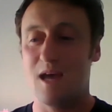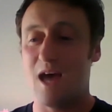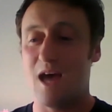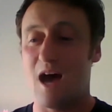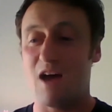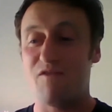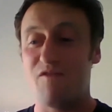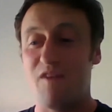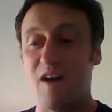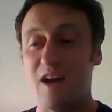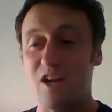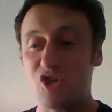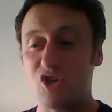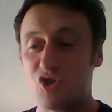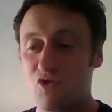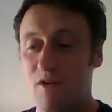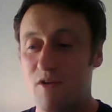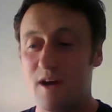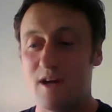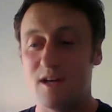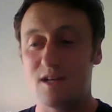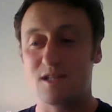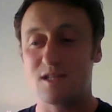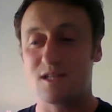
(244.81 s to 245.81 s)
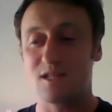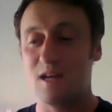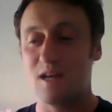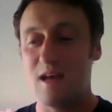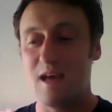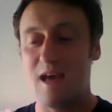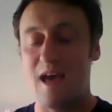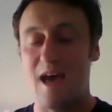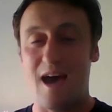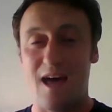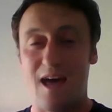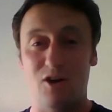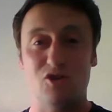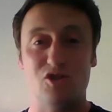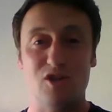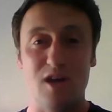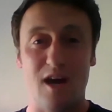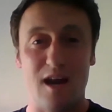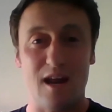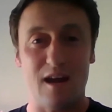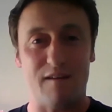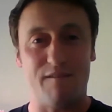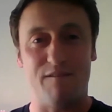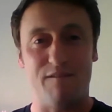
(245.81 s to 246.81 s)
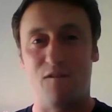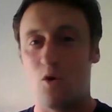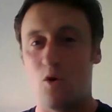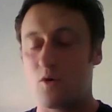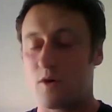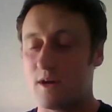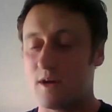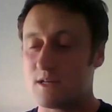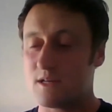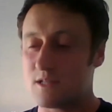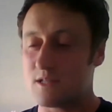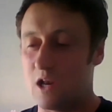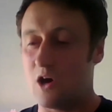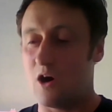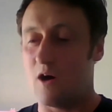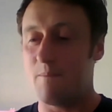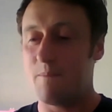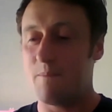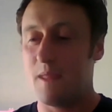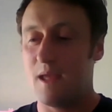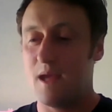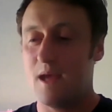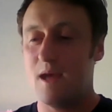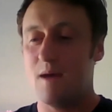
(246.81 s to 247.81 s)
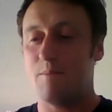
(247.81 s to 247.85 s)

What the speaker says: adventurous, energetic, focused a lot.